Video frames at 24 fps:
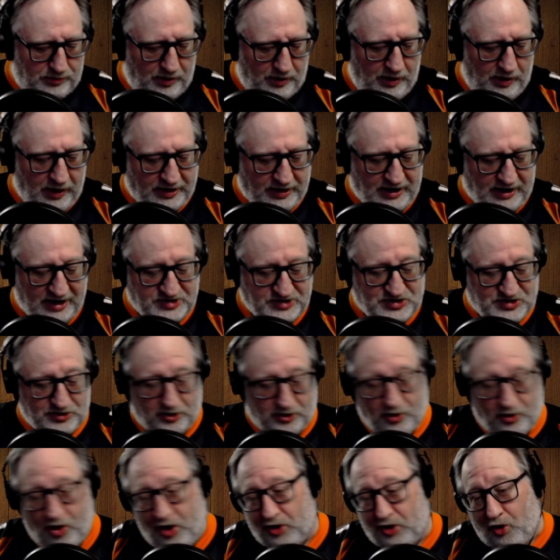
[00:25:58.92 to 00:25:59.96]
I guess in the
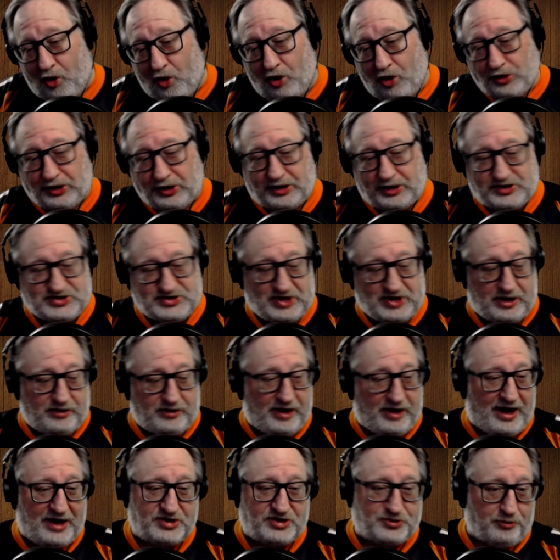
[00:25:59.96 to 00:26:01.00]
long haul, you could say the
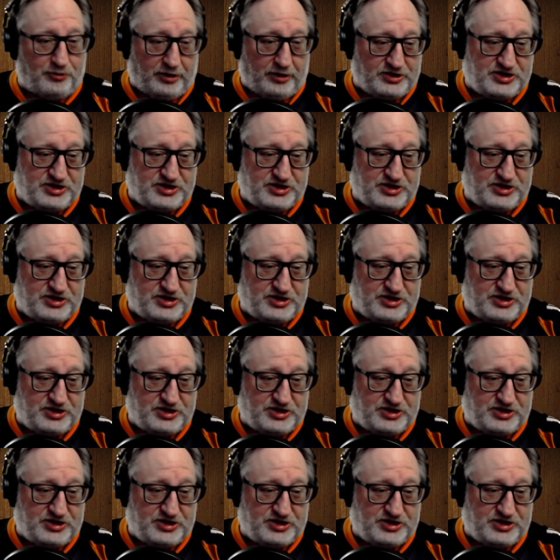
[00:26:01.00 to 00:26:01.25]
asteroid's